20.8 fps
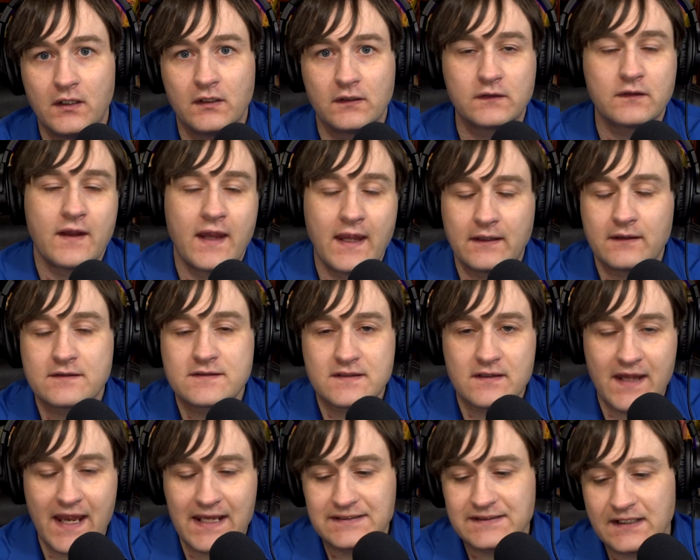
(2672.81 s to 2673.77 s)
So
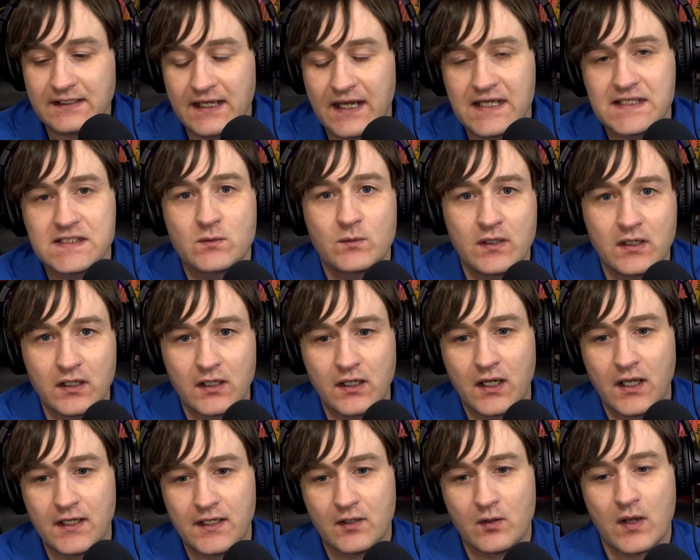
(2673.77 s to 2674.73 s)
that's a case where
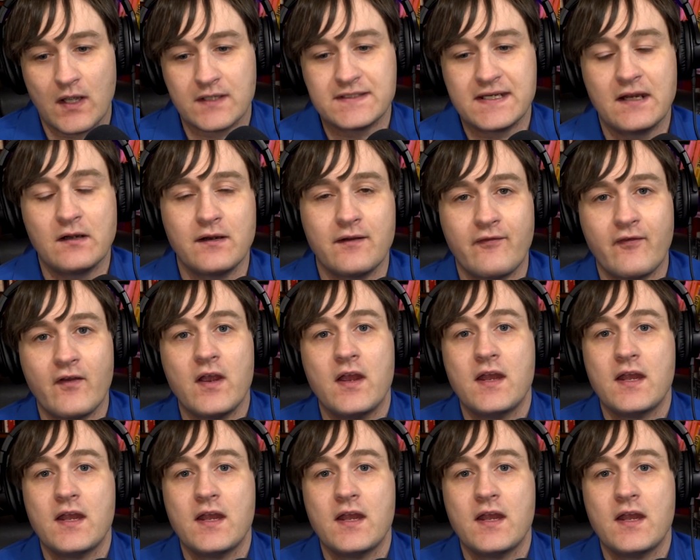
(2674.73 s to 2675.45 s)
a tariff